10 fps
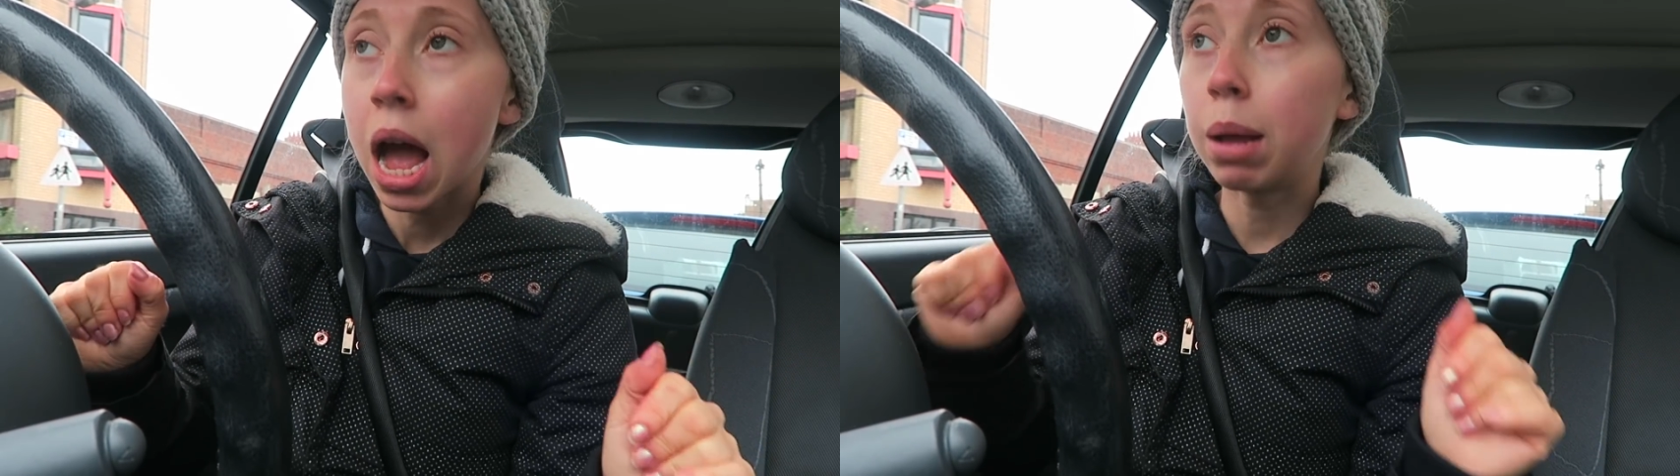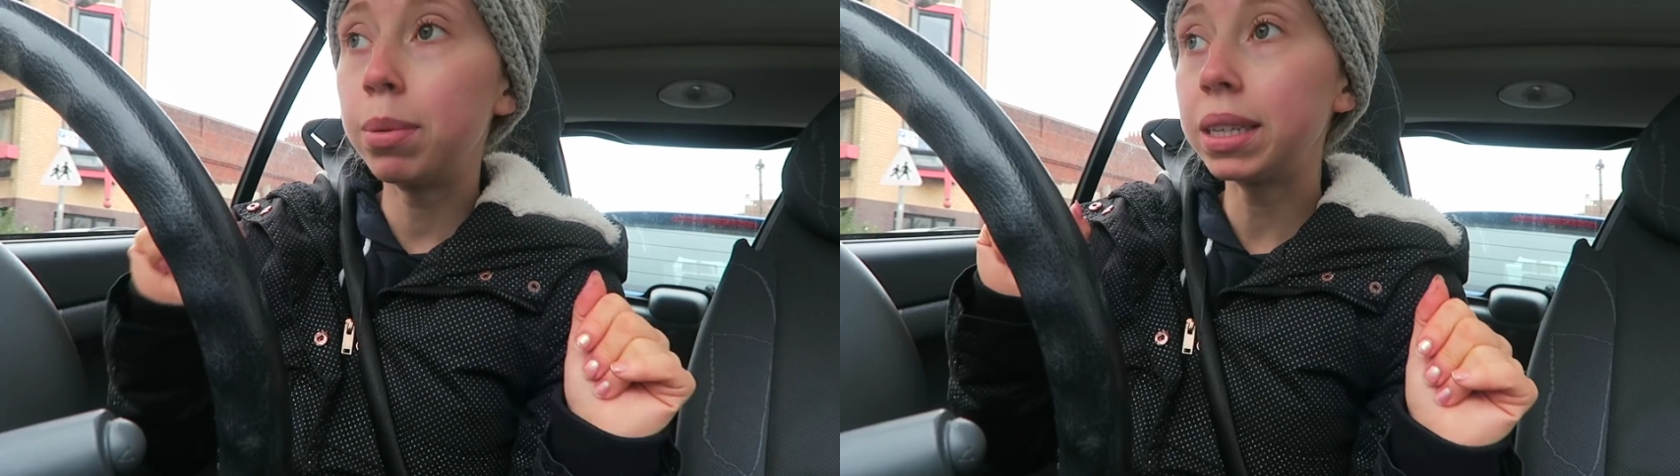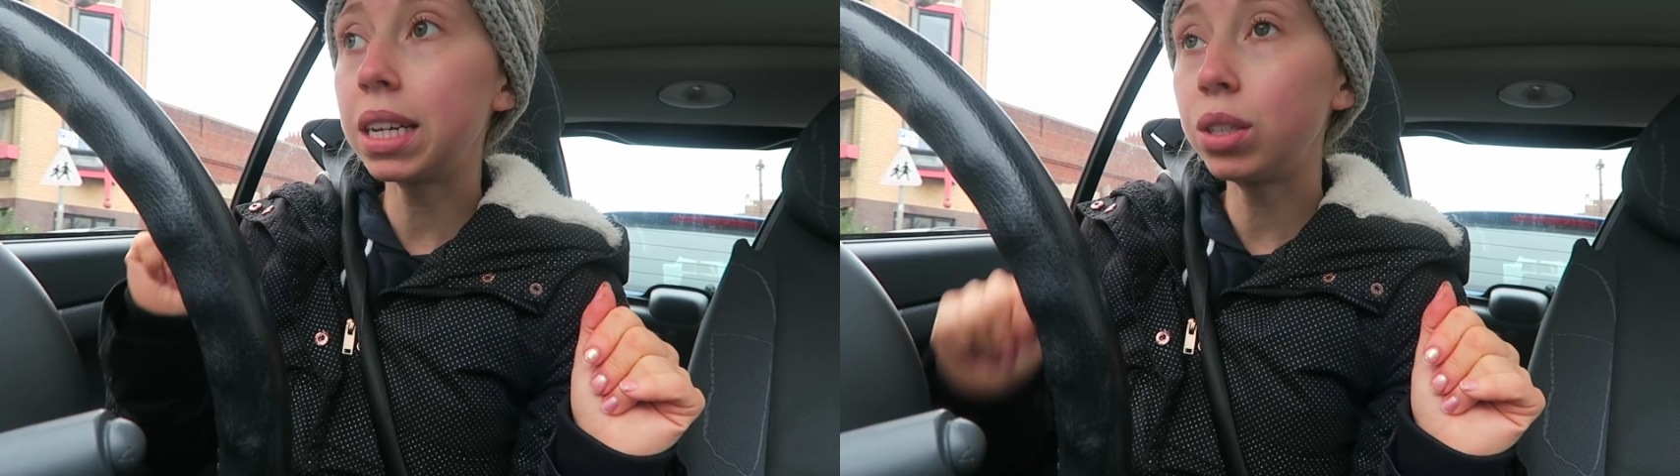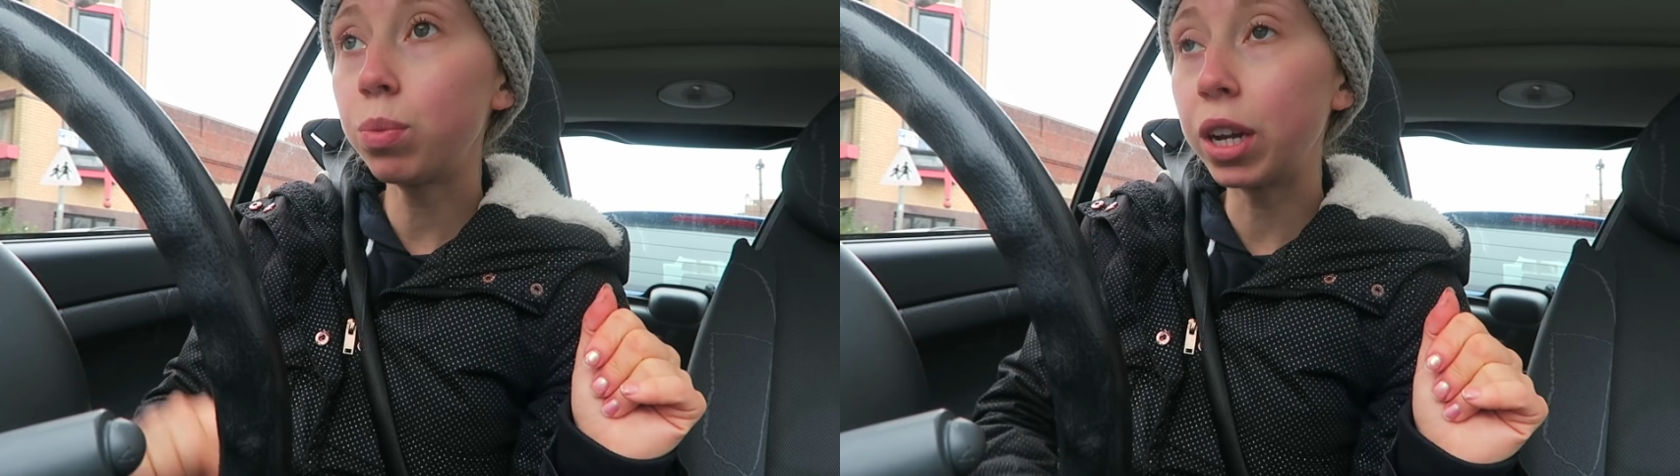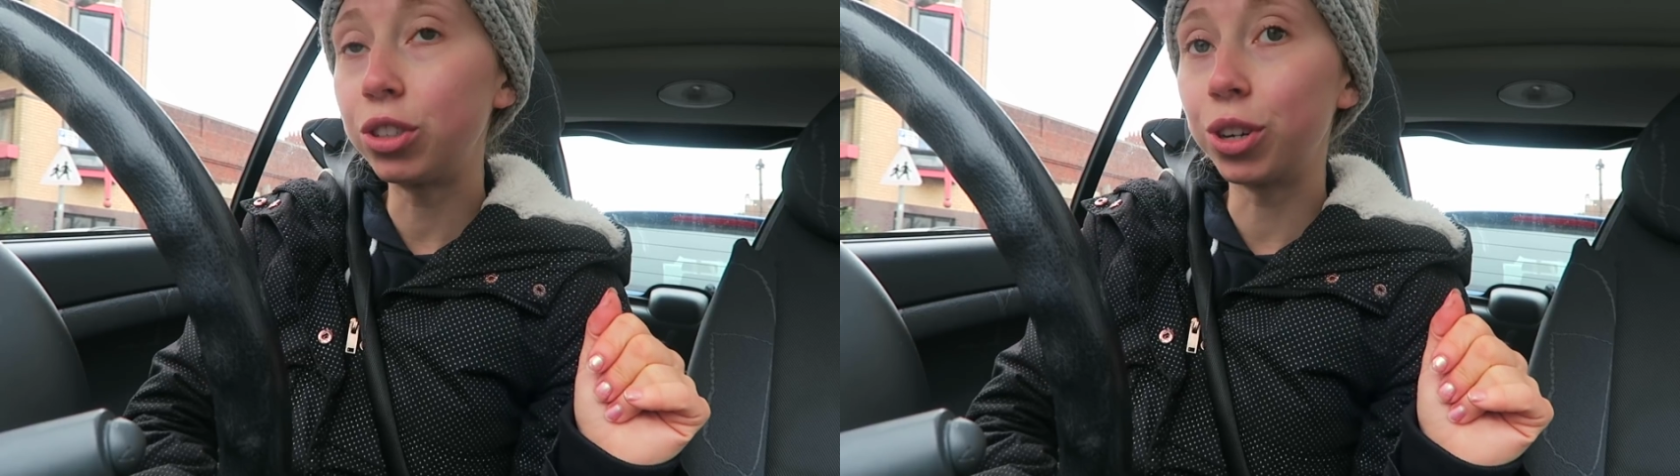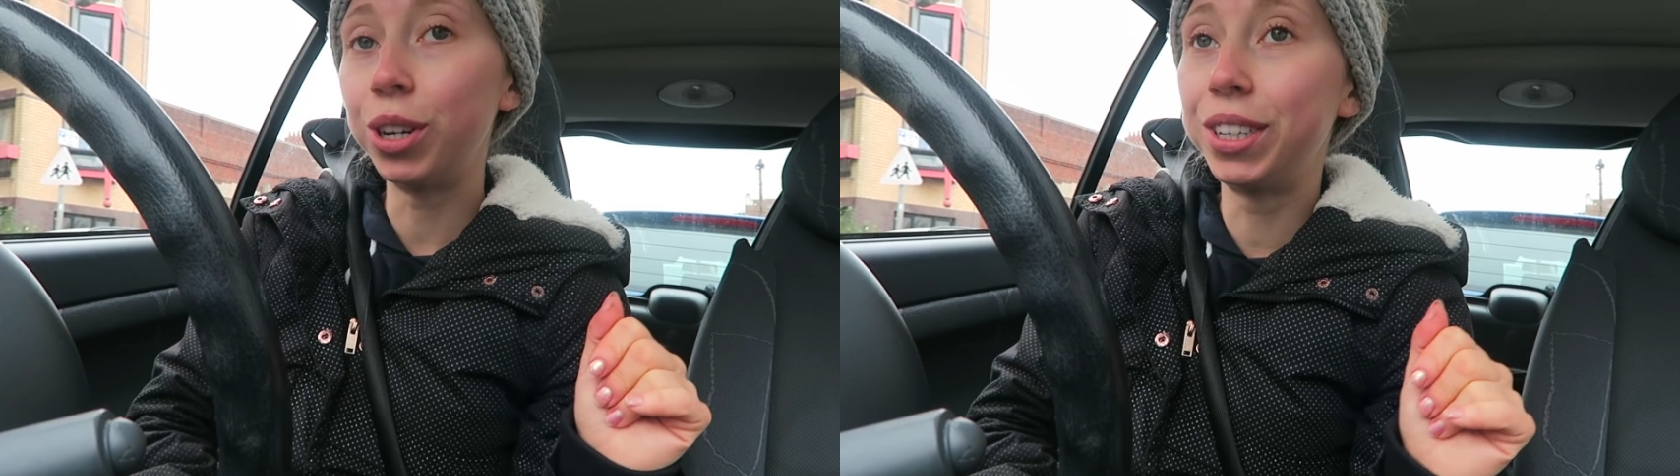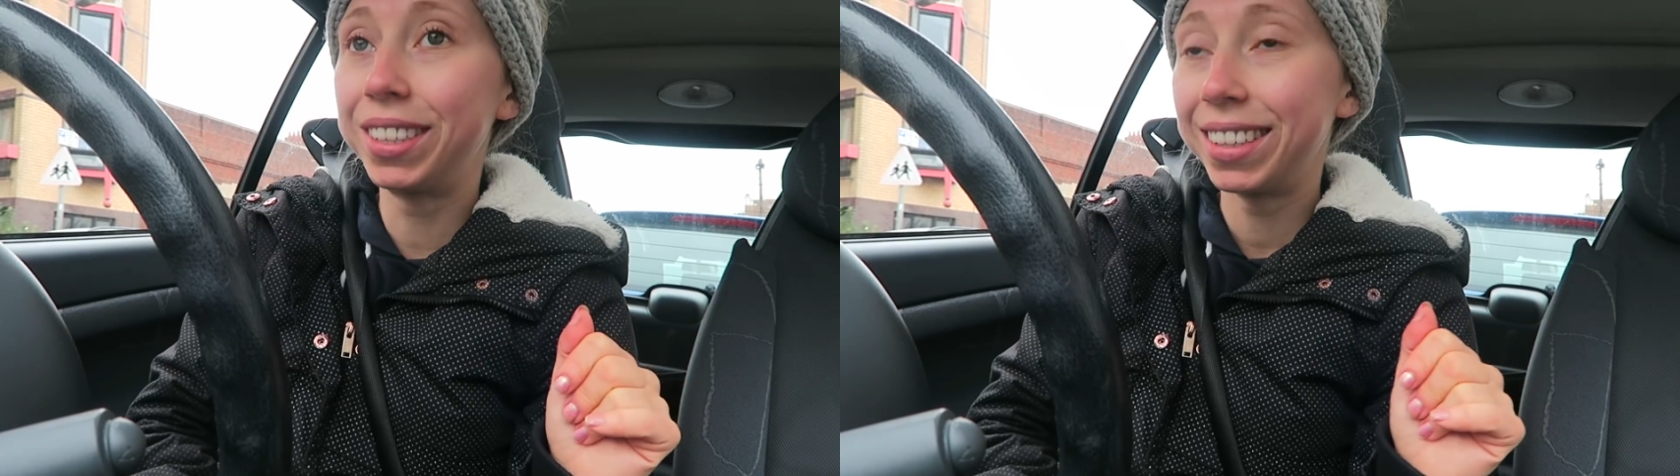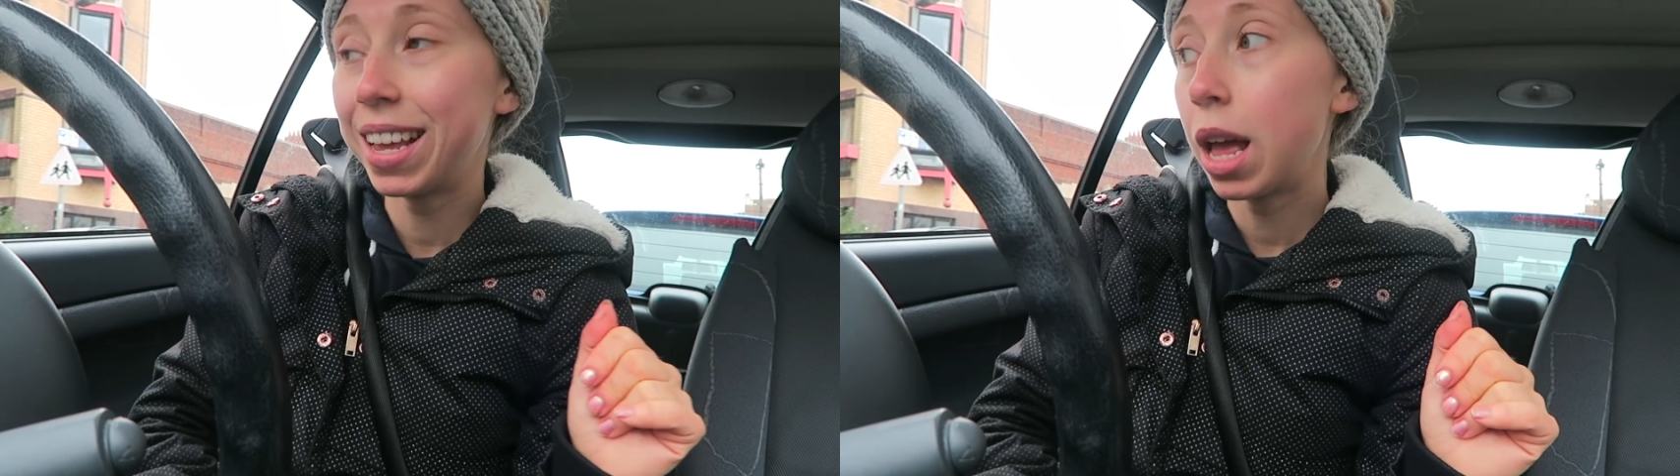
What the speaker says: I'm about to head to Waitrose